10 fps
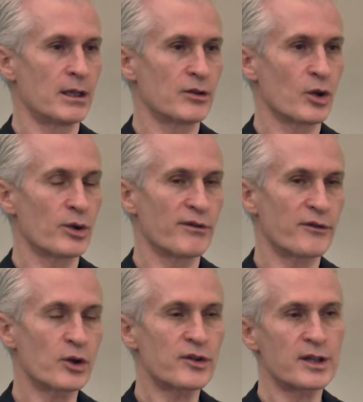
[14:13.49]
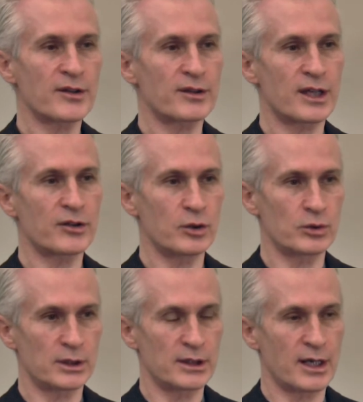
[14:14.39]
So the first test that's
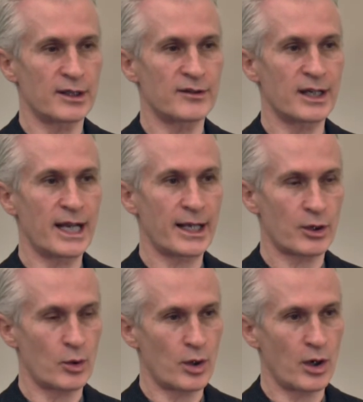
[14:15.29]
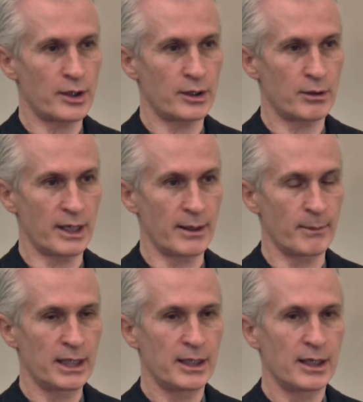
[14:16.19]
usually done is an echocardiogram.
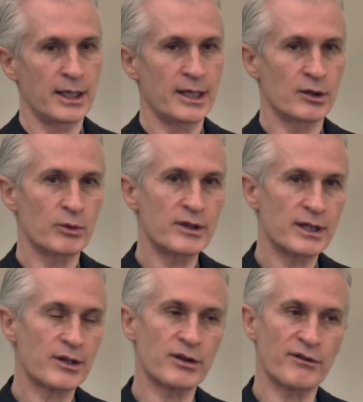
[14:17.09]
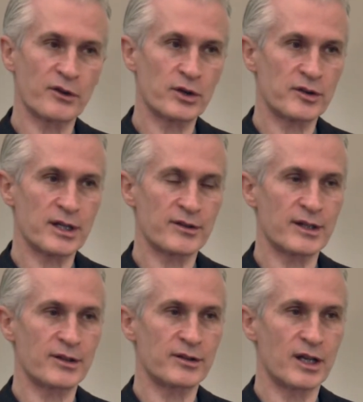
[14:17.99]
And the reason that's the first test
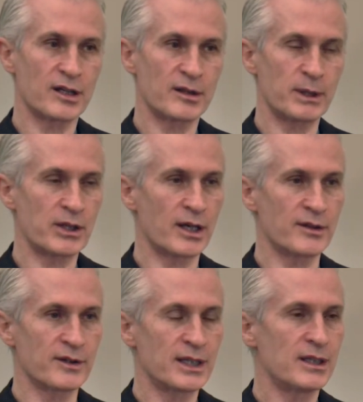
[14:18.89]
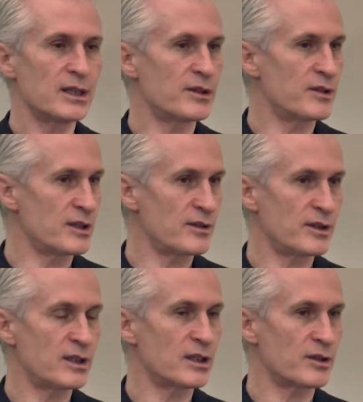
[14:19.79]
that's done is because it's
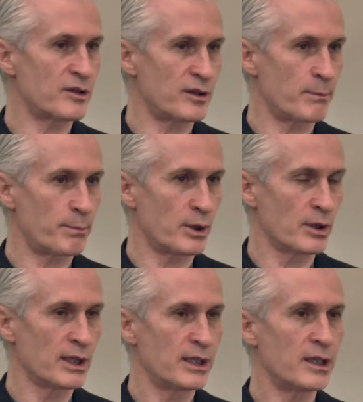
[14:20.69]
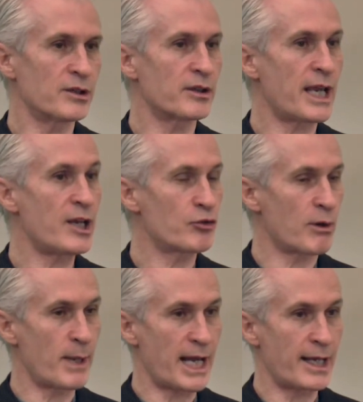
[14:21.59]
easy, it's simple, it's
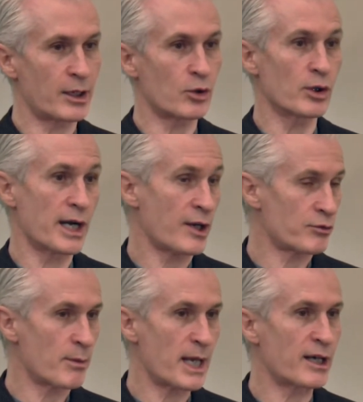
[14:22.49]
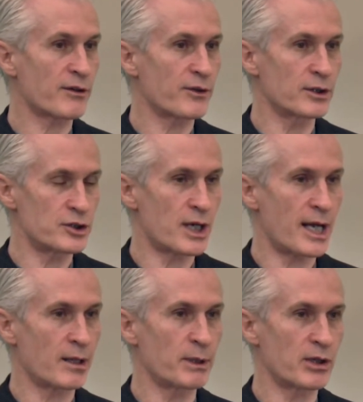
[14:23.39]
atraumatic or not traumatic for the
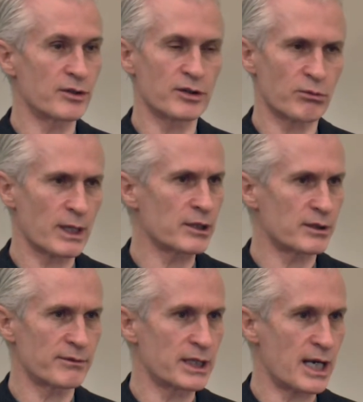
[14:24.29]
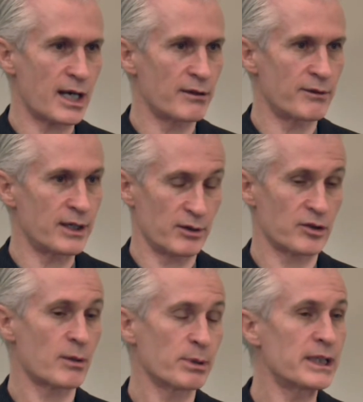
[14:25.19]
child, because it's relatively non-invasive. It's
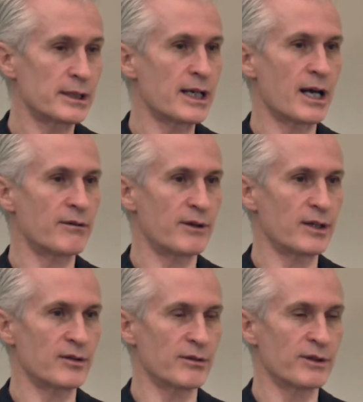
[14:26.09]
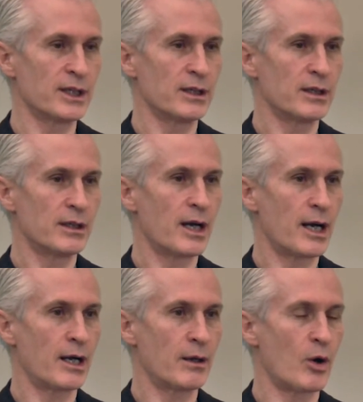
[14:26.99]
completely non-invasive.
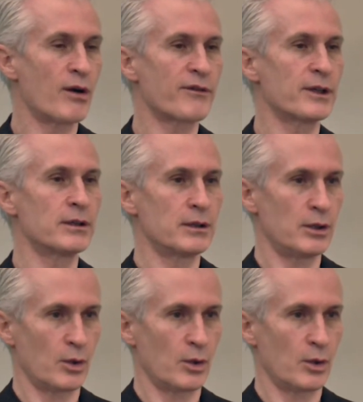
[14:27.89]
Often,